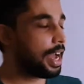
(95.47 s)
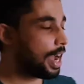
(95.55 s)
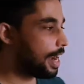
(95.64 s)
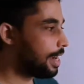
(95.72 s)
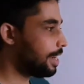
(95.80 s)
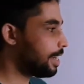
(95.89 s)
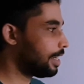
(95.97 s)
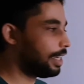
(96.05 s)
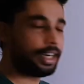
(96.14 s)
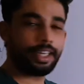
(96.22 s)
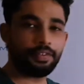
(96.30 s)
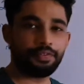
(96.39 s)
And
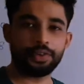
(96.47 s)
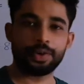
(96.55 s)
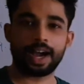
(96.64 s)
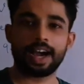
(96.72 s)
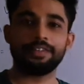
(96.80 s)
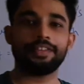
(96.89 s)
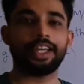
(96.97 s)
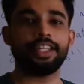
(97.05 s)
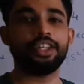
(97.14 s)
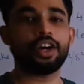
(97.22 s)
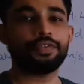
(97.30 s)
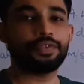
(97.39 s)
if you have
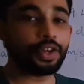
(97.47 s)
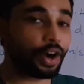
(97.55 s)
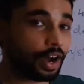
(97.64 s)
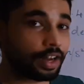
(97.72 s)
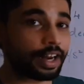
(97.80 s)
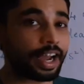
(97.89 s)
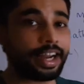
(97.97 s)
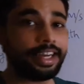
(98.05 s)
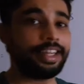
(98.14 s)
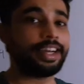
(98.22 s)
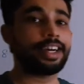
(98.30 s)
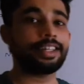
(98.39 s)
any of your
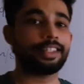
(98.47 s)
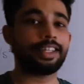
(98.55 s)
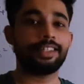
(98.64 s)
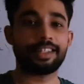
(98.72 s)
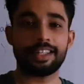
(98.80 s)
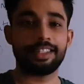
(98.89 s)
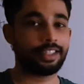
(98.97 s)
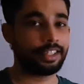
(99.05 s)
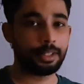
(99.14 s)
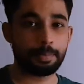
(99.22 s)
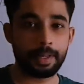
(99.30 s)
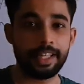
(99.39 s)
ideas and
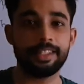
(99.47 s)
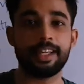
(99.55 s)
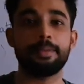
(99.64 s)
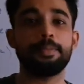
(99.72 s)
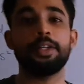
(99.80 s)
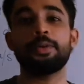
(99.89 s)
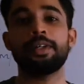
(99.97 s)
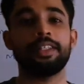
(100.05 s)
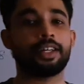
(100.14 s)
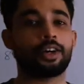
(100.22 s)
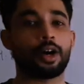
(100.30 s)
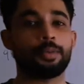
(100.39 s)
suggestions, please let me know in
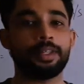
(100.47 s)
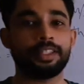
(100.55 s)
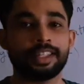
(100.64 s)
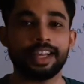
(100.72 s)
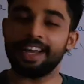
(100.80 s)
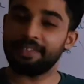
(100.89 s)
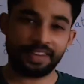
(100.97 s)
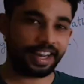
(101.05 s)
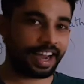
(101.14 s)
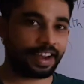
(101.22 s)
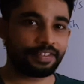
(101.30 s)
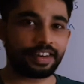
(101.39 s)
the comments. We'll
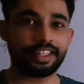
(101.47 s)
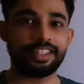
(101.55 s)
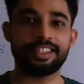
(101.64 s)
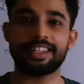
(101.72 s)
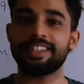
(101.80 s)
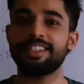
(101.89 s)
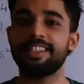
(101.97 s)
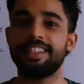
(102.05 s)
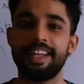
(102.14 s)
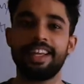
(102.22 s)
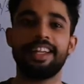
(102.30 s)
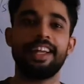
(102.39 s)
have a discussion
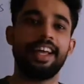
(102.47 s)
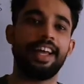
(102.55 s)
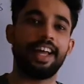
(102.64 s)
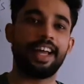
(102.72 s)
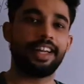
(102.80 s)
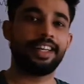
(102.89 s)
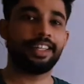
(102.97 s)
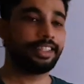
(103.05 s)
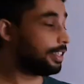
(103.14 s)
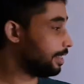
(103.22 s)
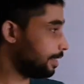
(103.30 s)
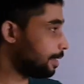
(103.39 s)
there. And
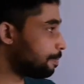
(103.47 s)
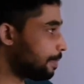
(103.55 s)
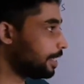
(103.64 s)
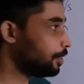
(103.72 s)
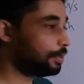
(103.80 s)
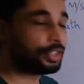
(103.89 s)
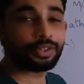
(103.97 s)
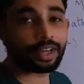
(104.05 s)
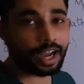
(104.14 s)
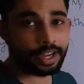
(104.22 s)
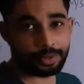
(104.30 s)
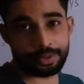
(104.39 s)
this is the best which
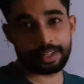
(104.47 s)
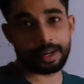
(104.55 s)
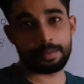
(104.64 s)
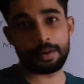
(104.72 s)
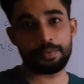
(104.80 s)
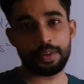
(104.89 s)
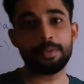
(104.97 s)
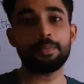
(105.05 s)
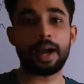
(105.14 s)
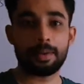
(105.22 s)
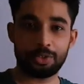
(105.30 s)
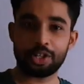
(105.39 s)
I could come up with.
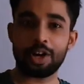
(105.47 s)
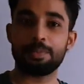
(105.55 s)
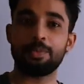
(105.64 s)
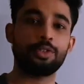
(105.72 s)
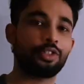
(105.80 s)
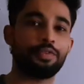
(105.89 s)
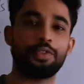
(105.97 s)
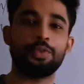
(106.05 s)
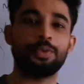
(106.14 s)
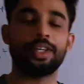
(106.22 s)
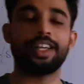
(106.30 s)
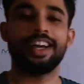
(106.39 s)
I'm sure most of you
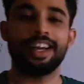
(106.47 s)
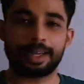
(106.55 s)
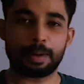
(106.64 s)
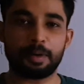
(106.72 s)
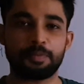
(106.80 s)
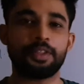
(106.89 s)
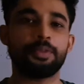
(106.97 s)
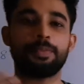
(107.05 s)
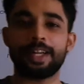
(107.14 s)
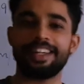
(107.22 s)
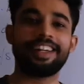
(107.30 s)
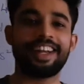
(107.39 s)
would come up with
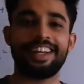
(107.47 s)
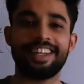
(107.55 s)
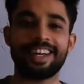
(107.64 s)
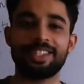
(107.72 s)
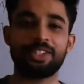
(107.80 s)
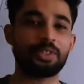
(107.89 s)
better ideas.